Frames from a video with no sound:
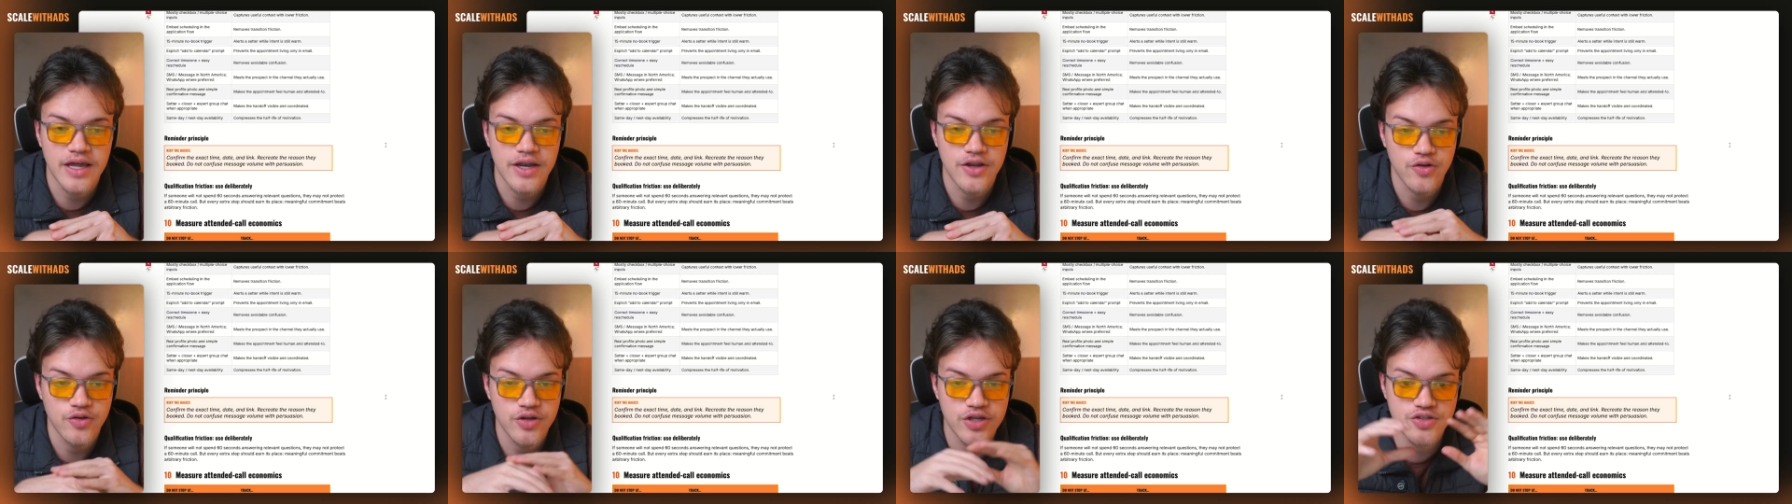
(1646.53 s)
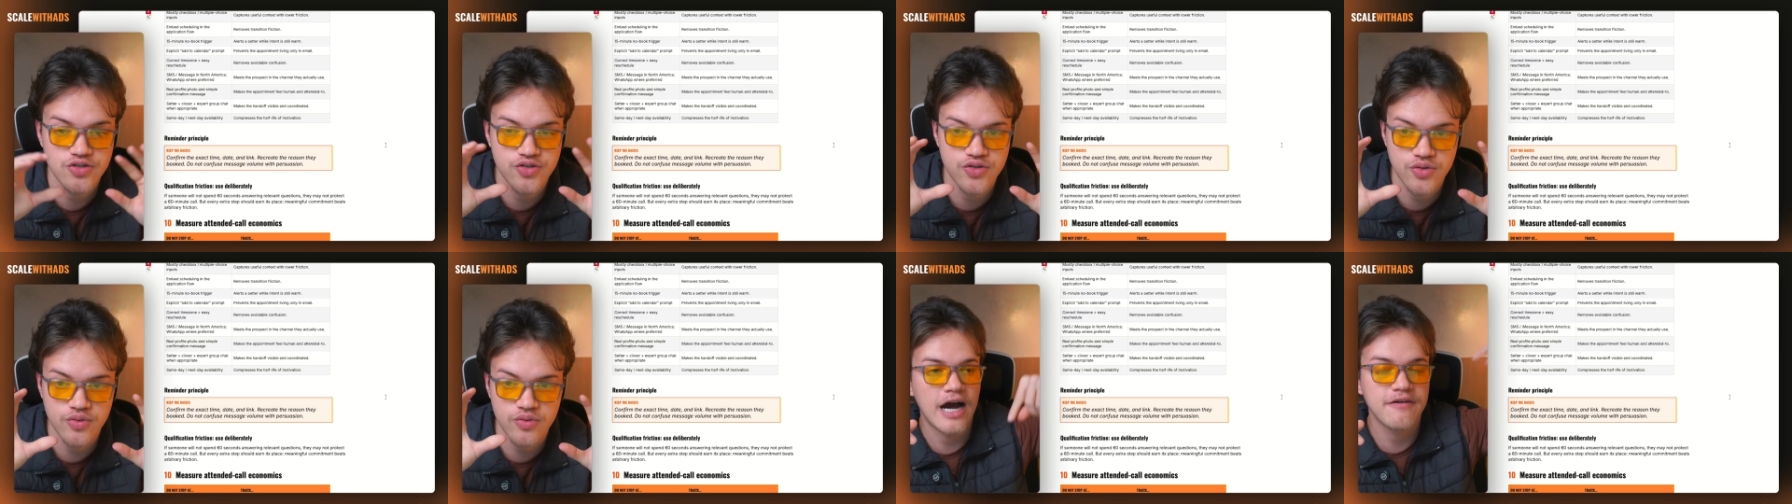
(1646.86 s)
You need
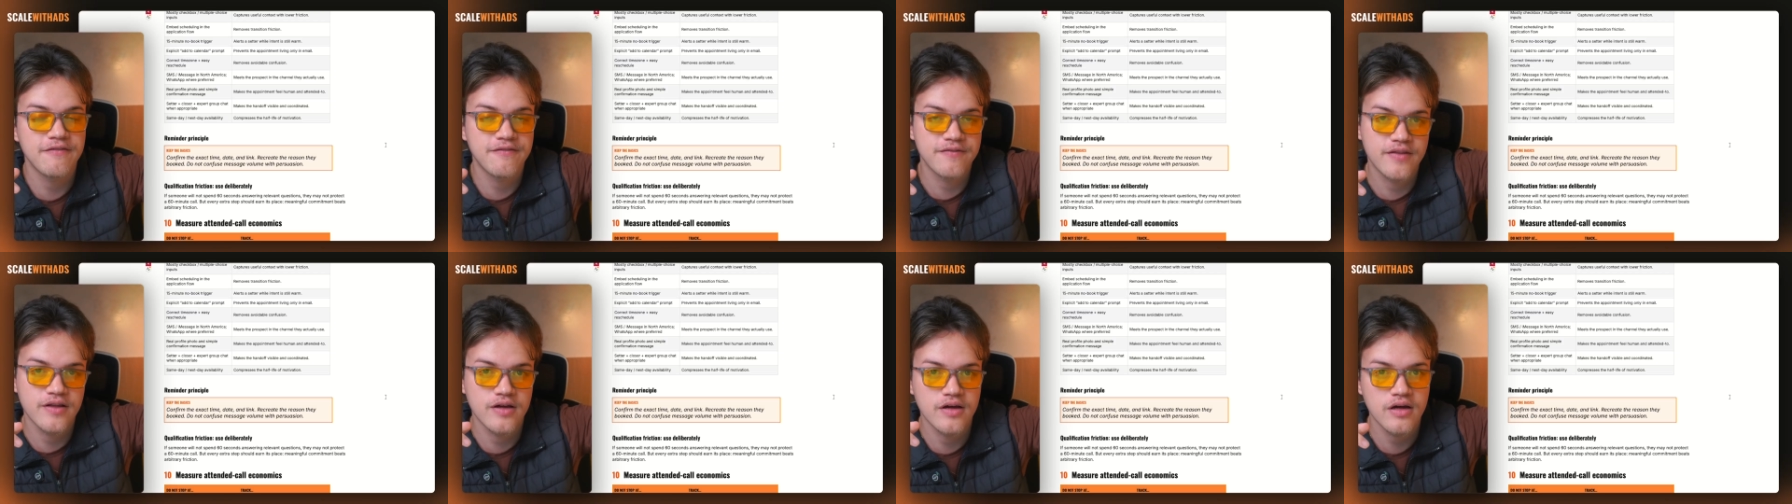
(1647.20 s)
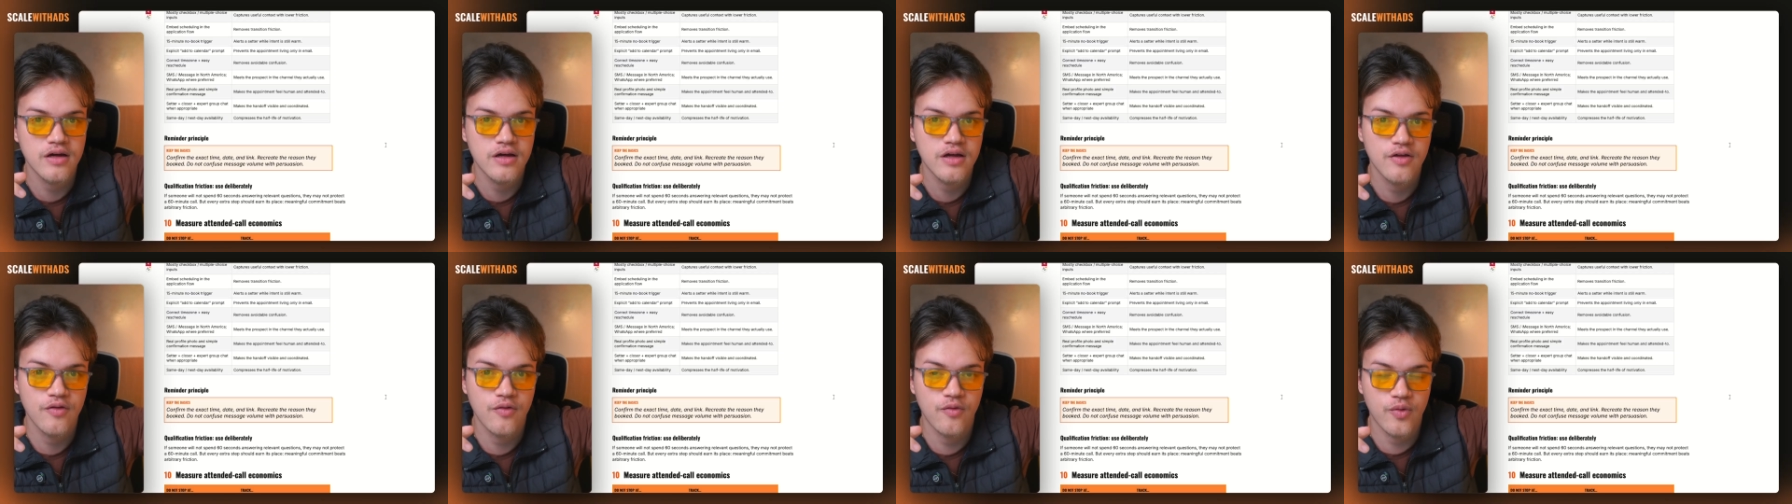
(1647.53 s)
to,
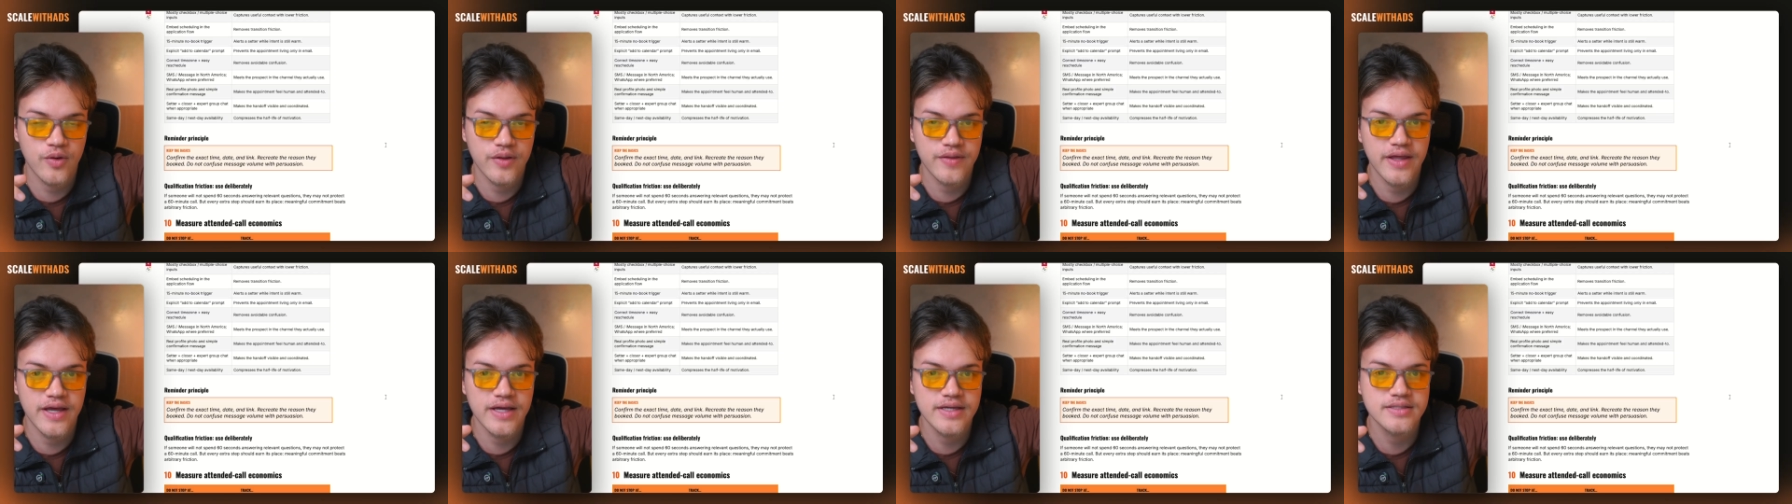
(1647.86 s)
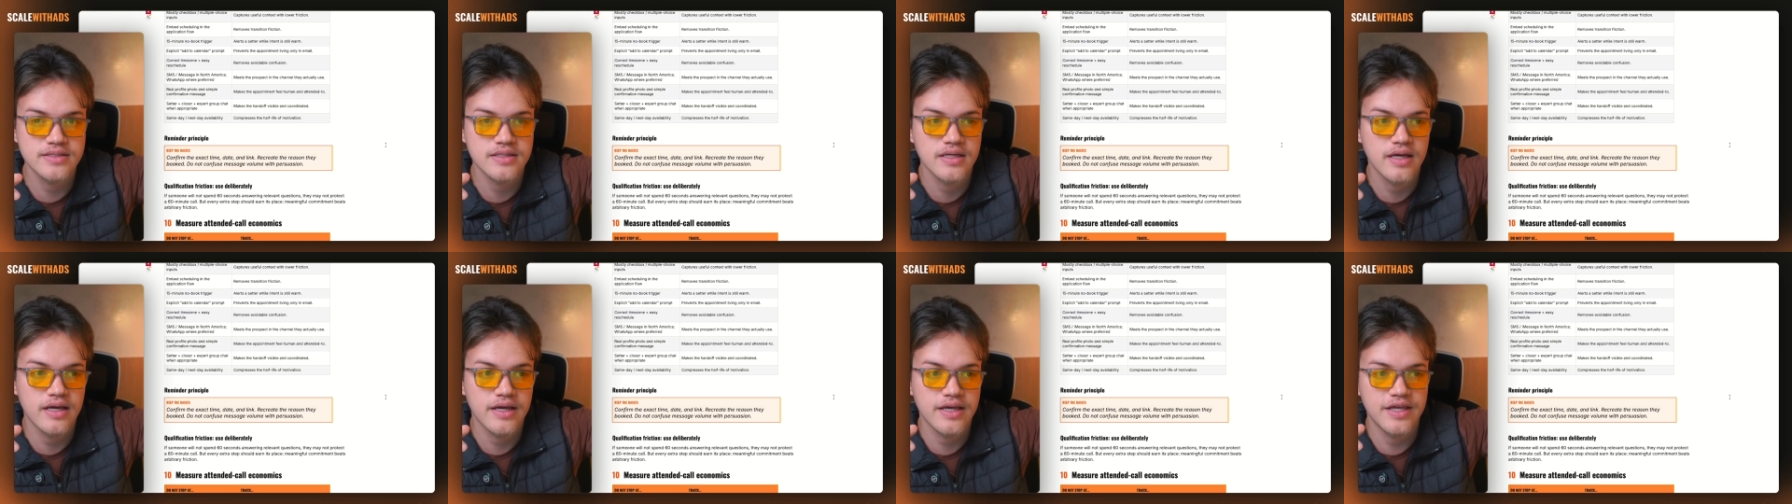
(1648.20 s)
after 3 days,